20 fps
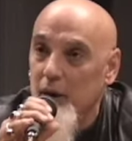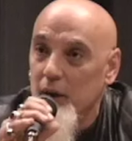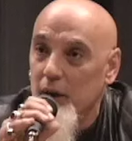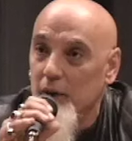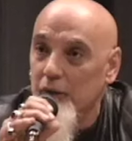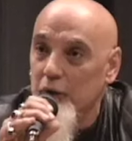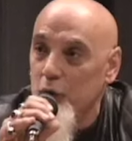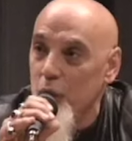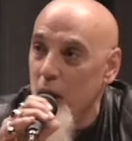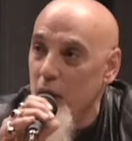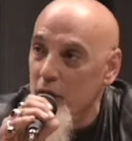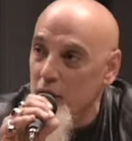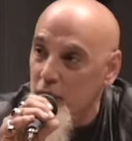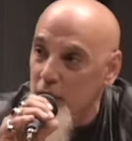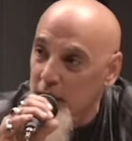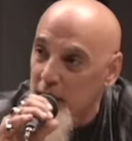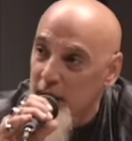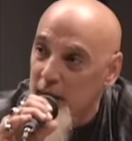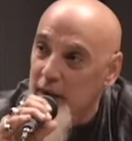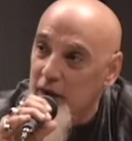If you want to
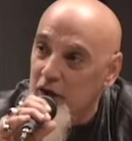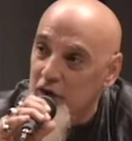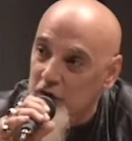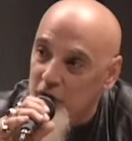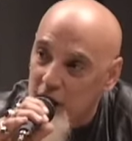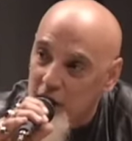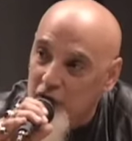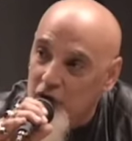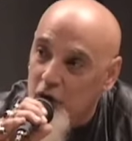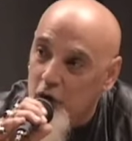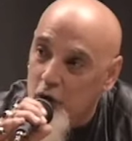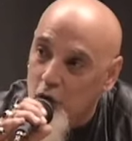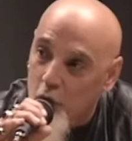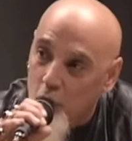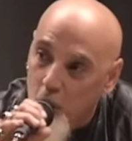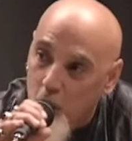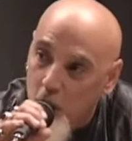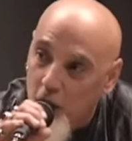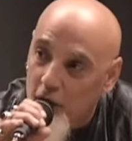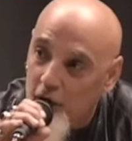really assess the
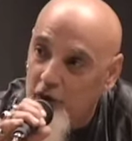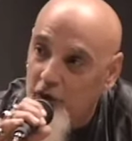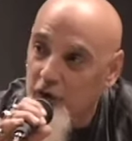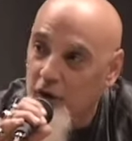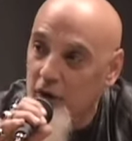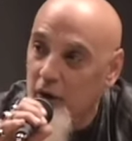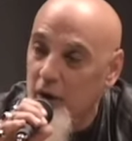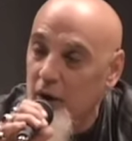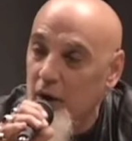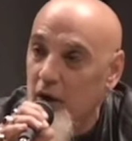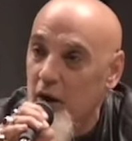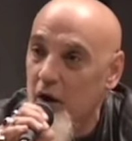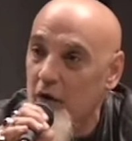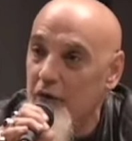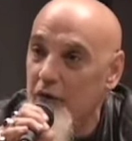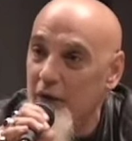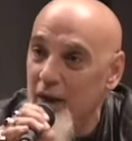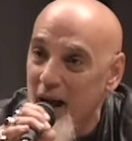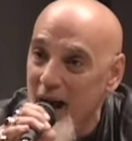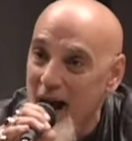cost
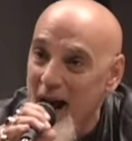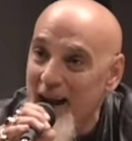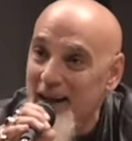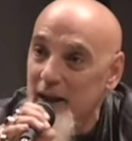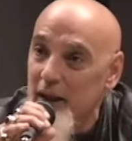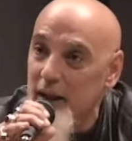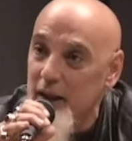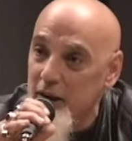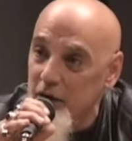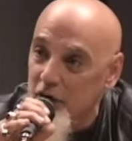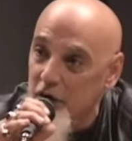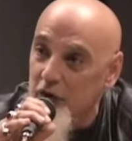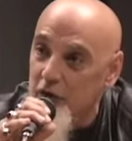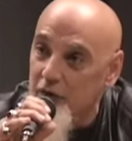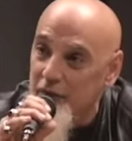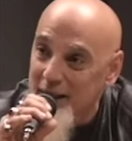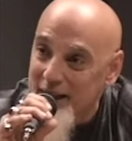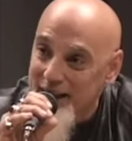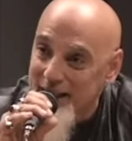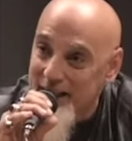of not
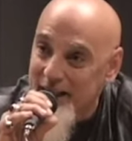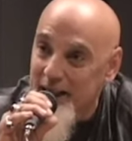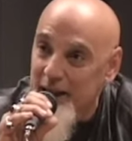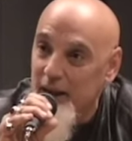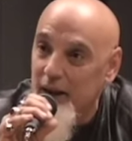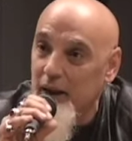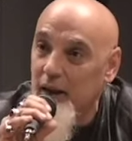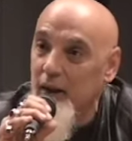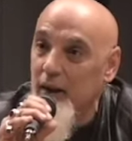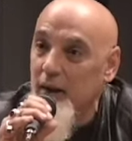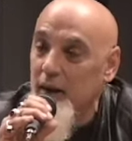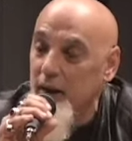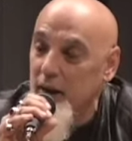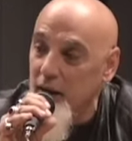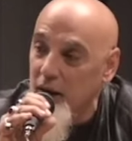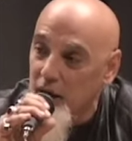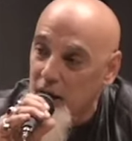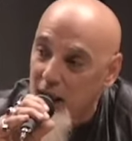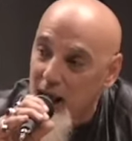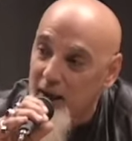intervening in
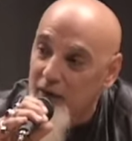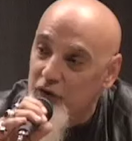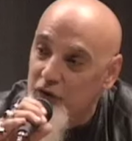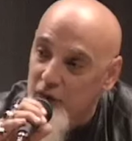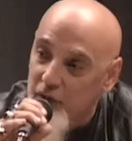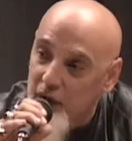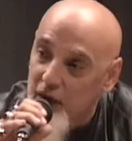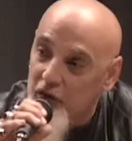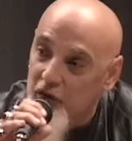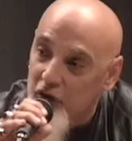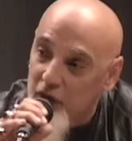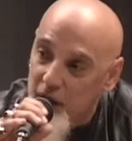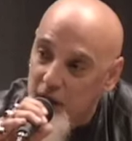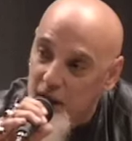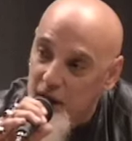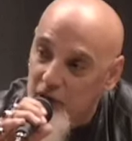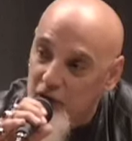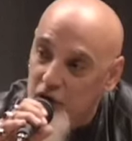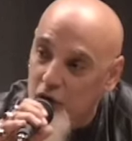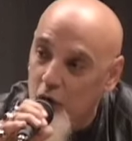the lives of these
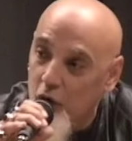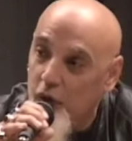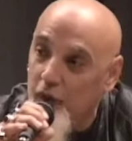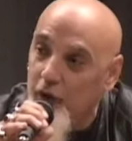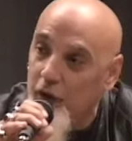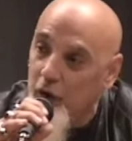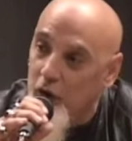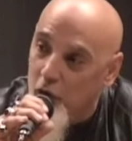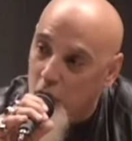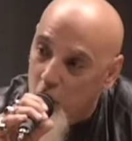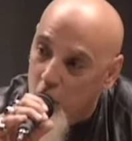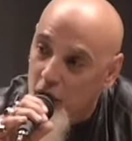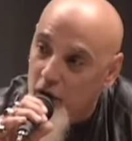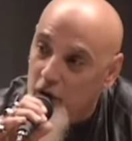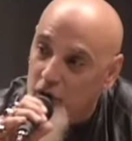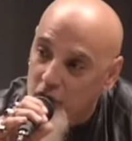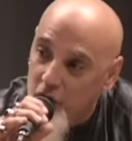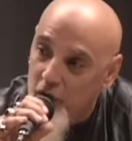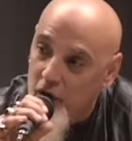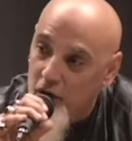kids over the
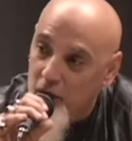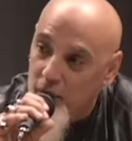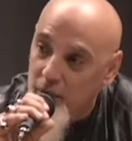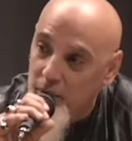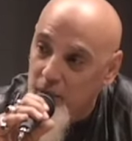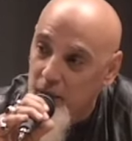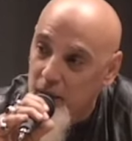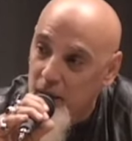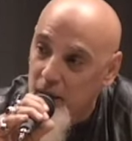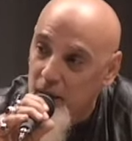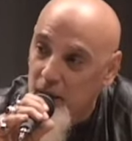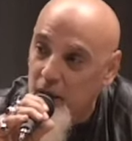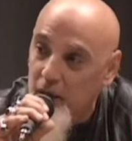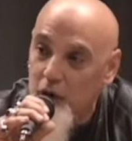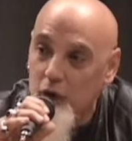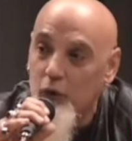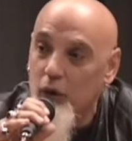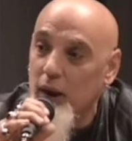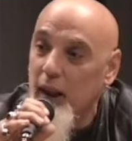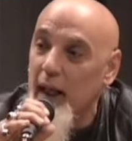long term,
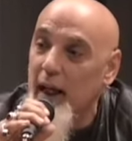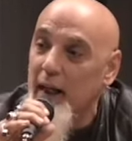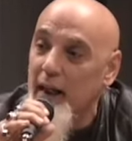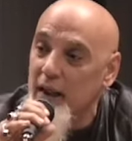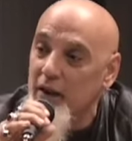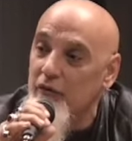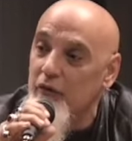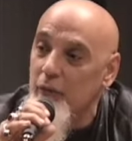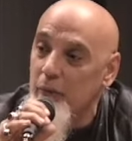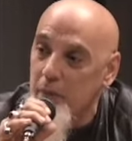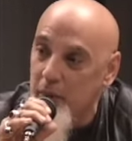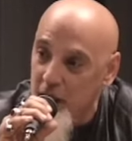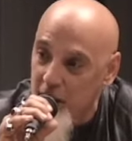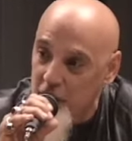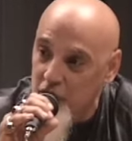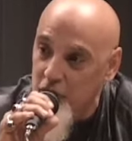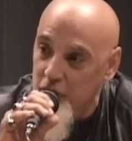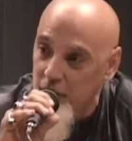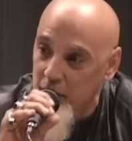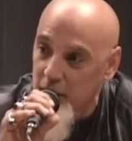you can't even
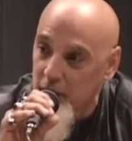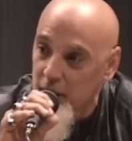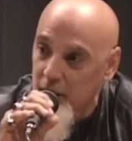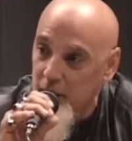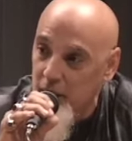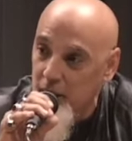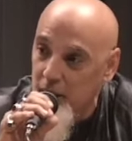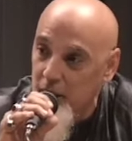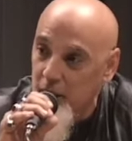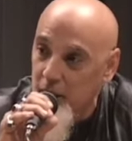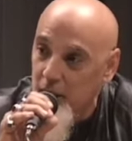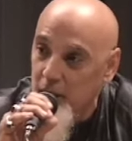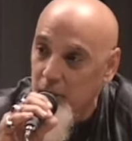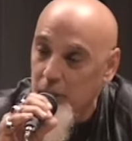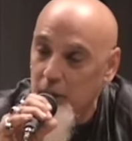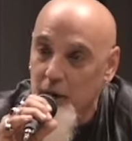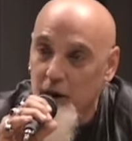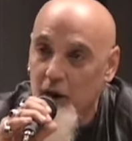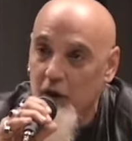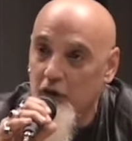measure it
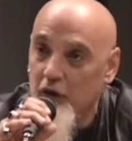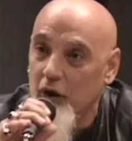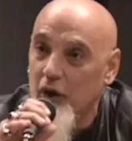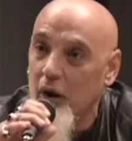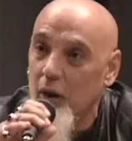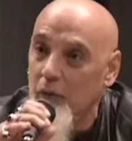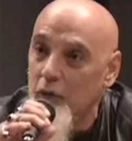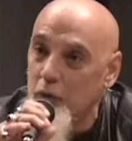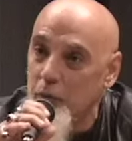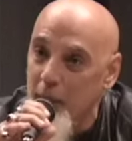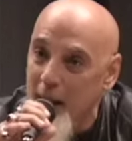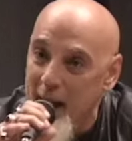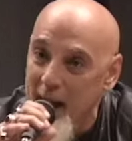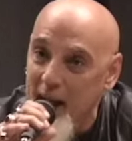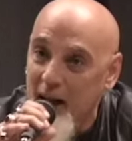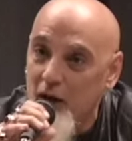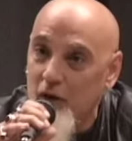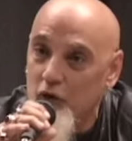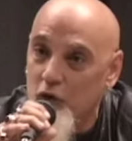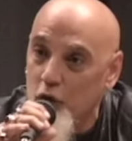because it comes
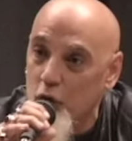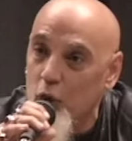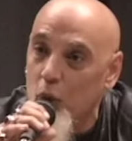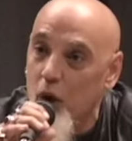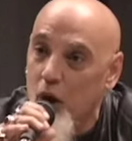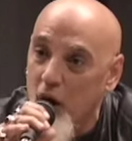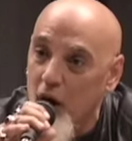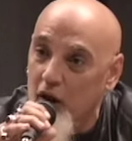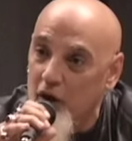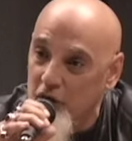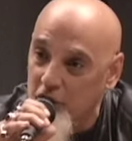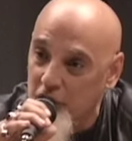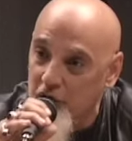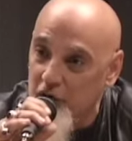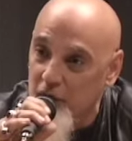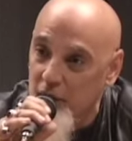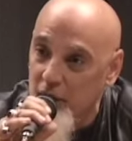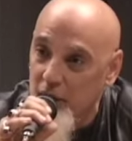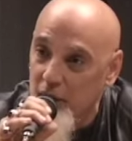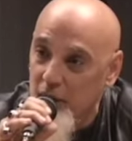back to
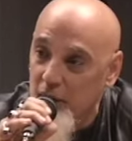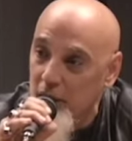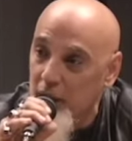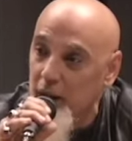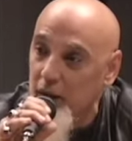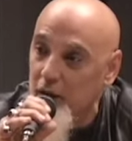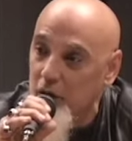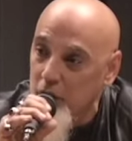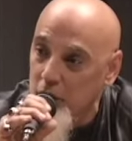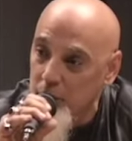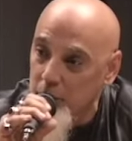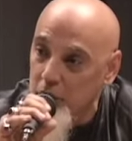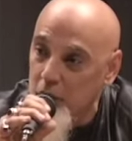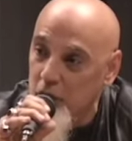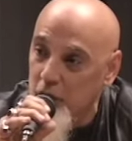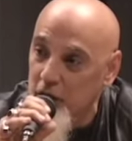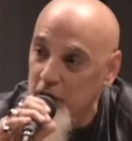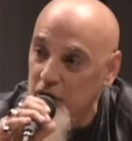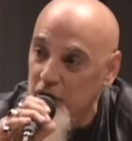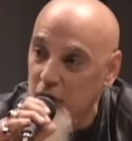us in the
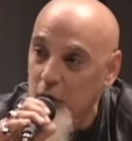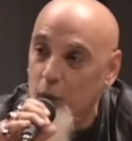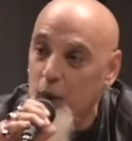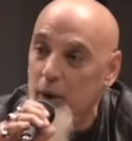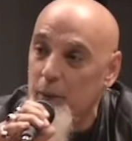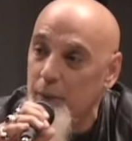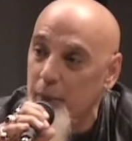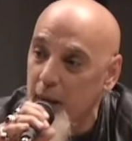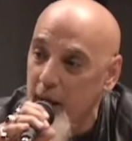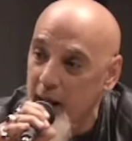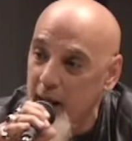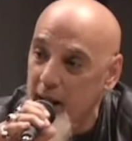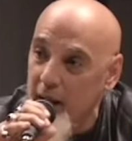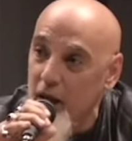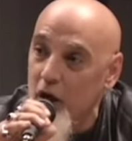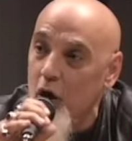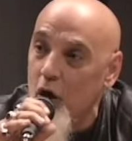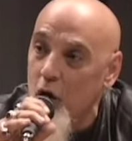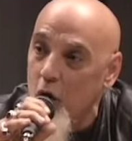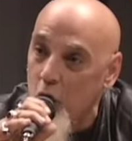communities and we
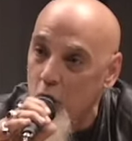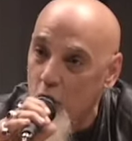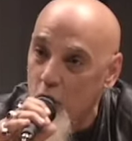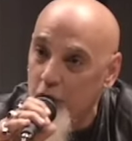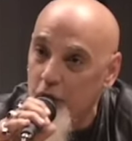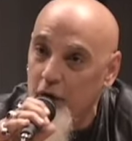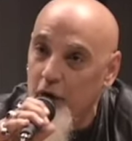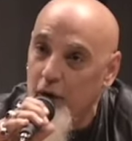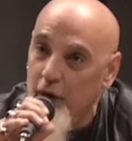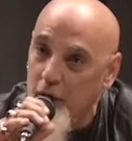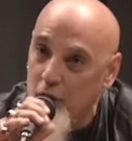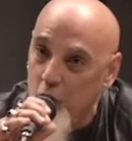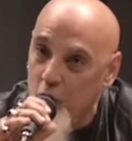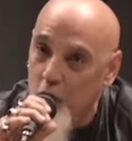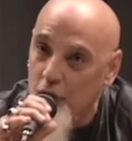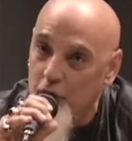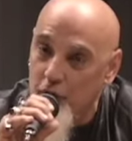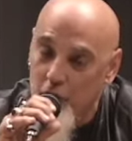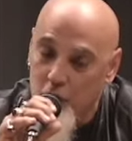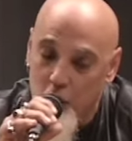pay over and
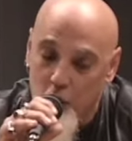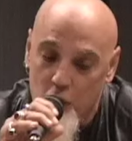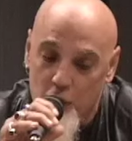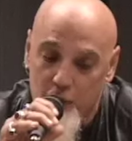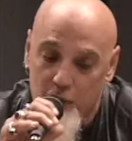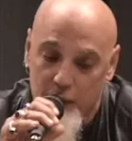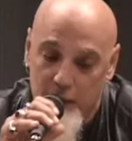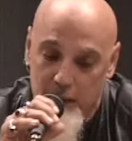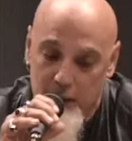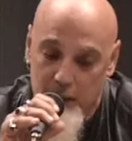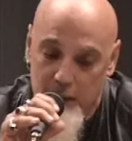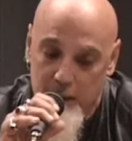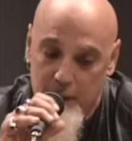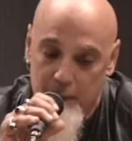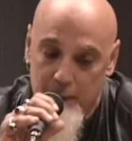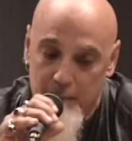over and over again.